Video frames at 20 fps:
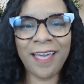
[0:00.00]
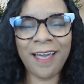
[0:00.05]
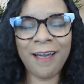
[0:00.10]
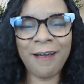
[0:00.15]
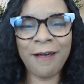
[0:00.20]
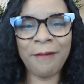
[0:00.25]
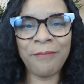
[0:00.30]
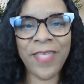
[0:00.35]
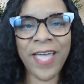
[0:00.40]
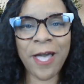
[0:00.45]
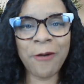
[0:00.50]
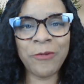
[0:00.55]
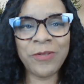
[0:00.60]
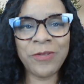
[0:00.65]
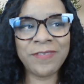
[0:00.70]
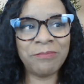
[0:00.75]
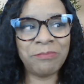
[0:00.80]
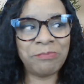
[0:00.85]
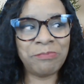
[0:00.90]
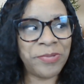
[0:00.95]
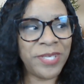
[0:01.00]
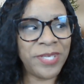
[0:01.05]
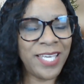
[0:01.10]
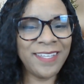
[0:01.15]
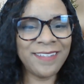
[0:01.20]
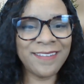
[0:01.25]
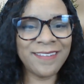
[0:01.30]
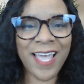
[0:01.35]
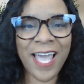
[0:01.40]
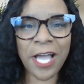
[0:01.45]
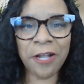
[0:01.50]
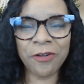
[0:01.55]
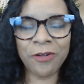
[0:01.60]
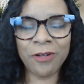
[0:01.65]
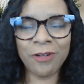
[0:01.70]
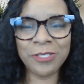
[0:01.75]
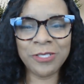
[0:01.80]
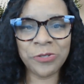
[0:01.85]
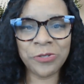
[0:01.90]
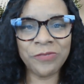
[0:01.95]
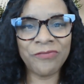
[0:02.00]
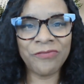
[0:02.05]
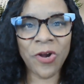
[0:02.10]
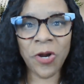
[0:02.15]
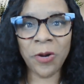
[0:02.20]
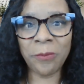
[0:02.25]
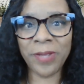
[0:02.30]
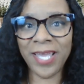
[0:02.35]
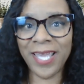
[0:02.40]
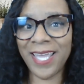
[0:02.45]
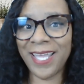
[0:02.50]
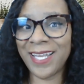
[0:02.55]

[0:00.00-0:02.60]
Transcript: that was big into agriculture and farming,